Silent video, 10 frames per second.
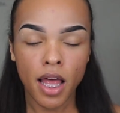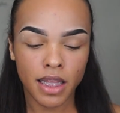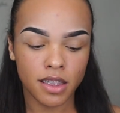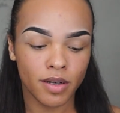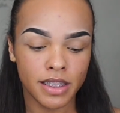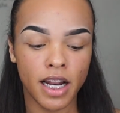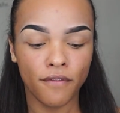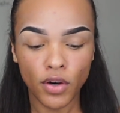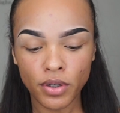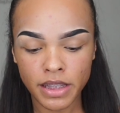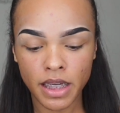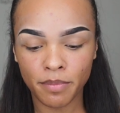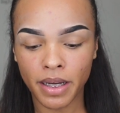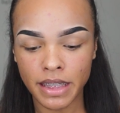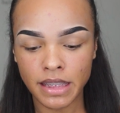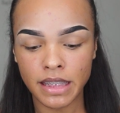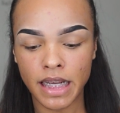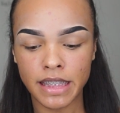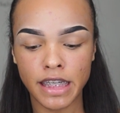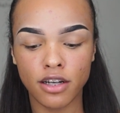That's why it's not focusing, but it's the
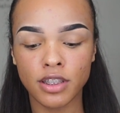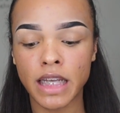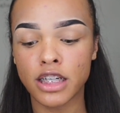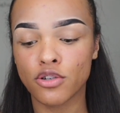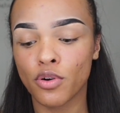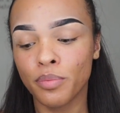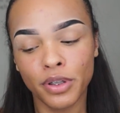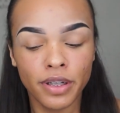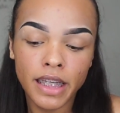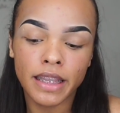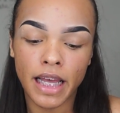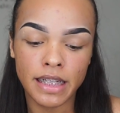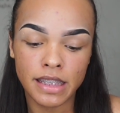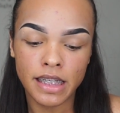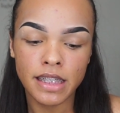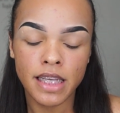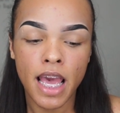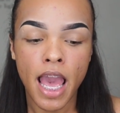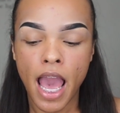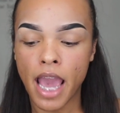Desio Sensual Beauty lenses,
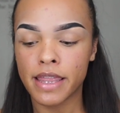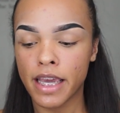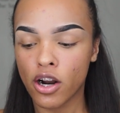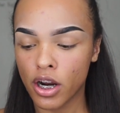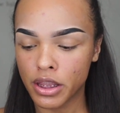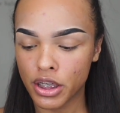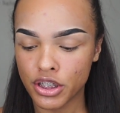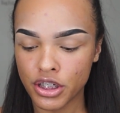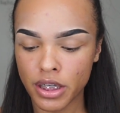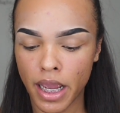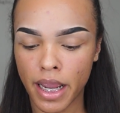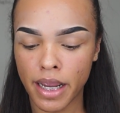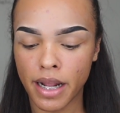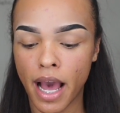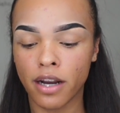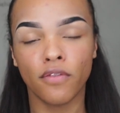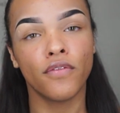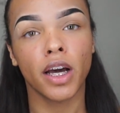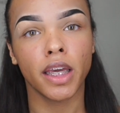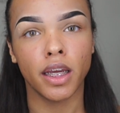and they are in the shade I don't
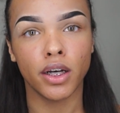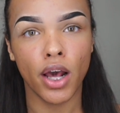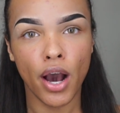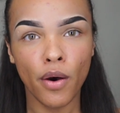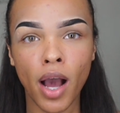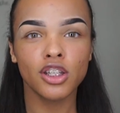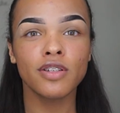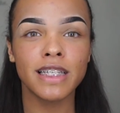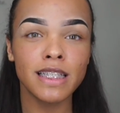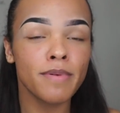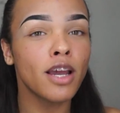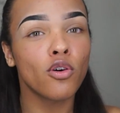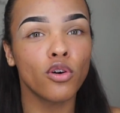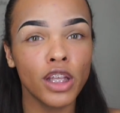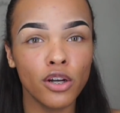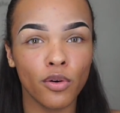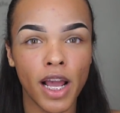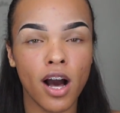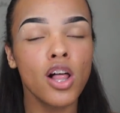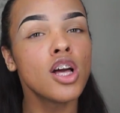fucking know. So since my holy
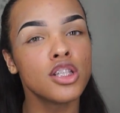grail